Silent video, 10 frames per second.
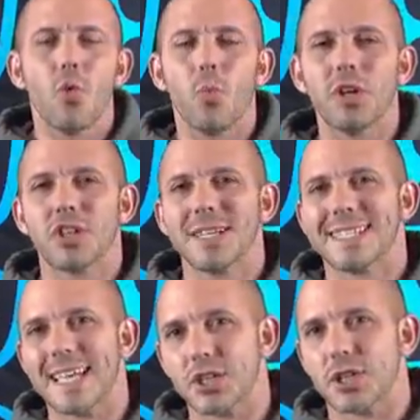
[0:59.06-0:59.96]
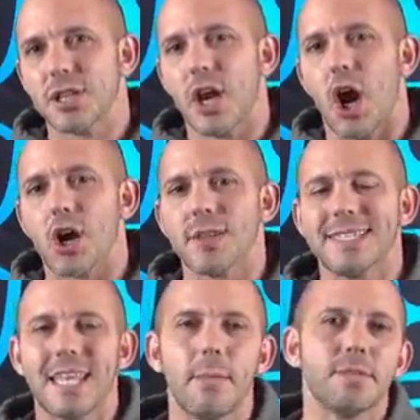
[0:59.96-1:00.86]
which essentially are the
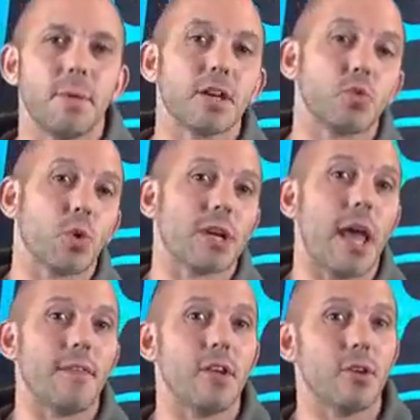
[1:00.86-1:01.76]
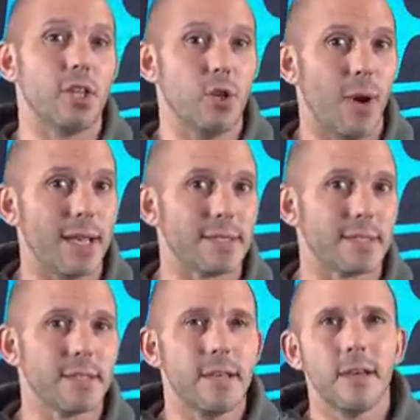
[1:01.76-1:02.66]
same specs we're going to have here in the
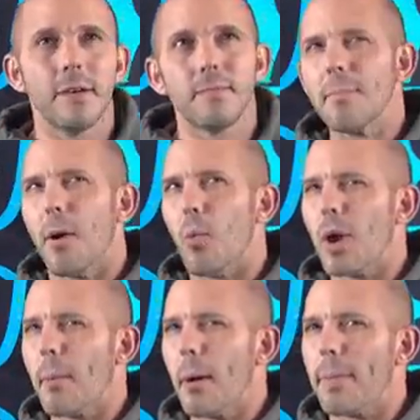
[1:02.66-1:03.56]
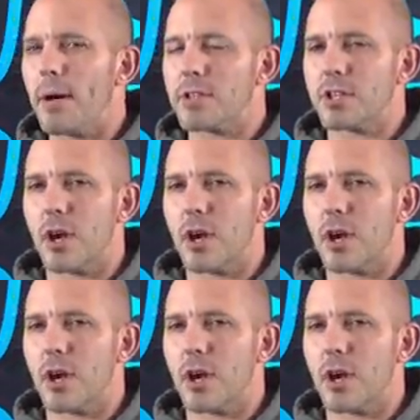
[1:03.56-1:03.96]
US. But what I'm about to